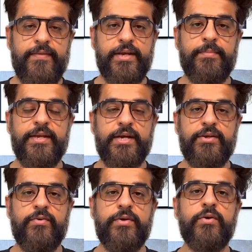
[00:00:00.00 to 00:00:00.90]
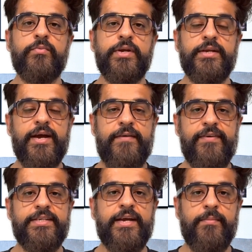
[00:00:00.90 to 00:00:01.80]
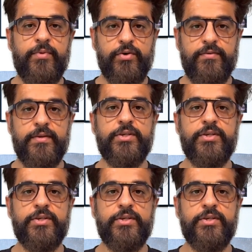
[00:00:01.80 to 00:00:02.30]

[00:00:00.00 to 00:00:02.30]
Let me tell you the real life example.